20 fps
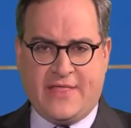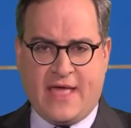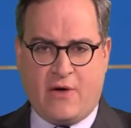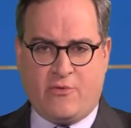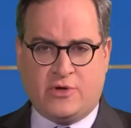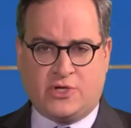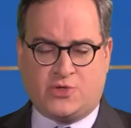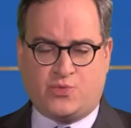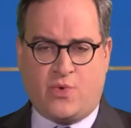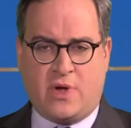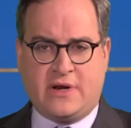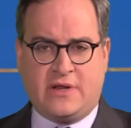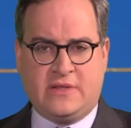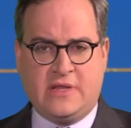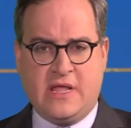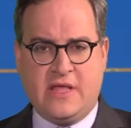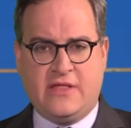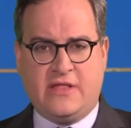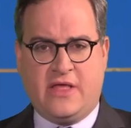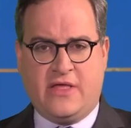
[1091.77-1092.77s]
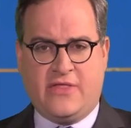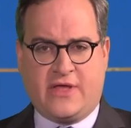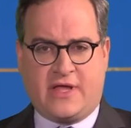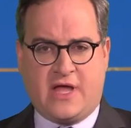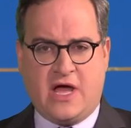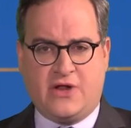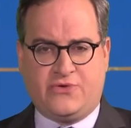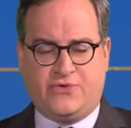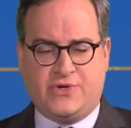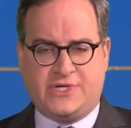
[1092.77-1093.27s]
That was one of the
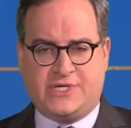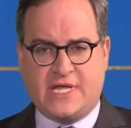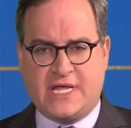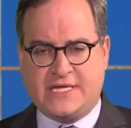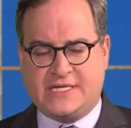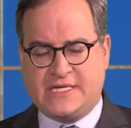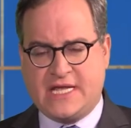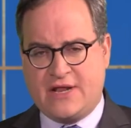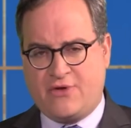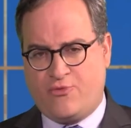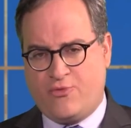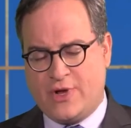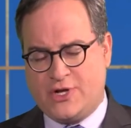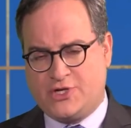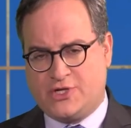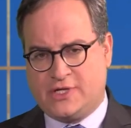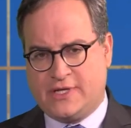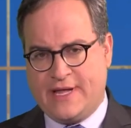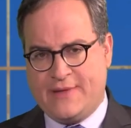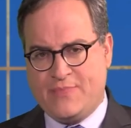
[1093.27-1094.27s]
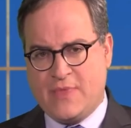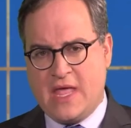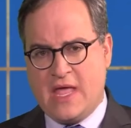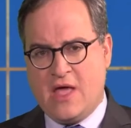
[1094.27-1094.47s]
countries they said originally.